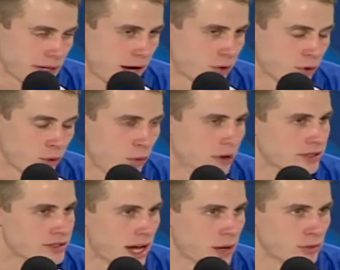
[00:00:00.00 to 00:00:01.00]
I don't know what
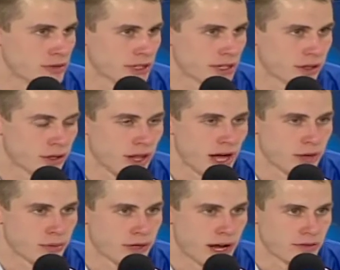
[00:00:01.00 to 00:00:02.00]
the time was on the
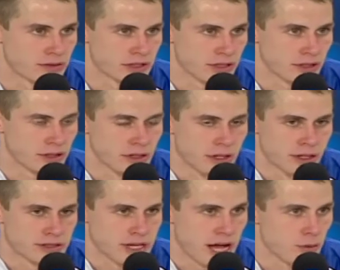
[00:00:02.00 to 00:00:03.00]
clock, but obviously
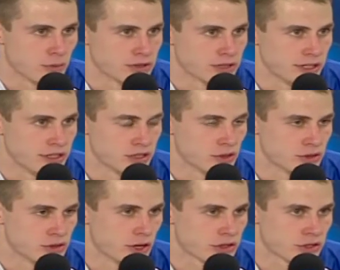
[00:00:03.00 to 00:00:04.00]
time was an issue.
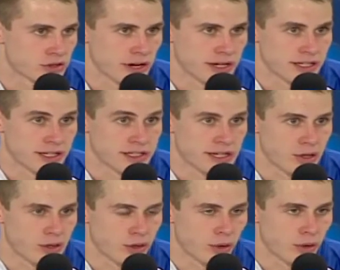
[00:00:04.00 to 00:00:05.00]
So I was just trying to get
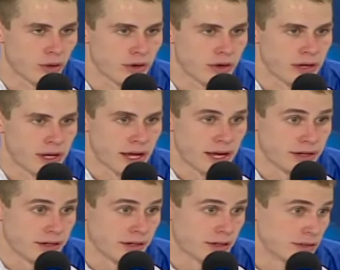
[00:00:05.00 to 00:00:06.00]
down the court
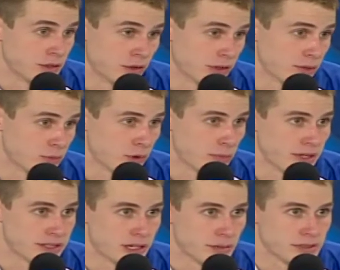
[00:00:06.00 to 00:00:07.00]
and, you know, give one of
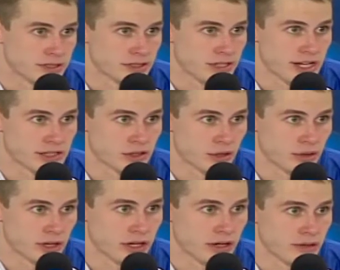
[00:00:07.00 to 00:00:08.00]
my teammates the chance to go
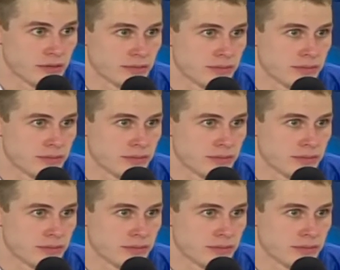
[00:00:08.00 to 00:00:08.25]
get it.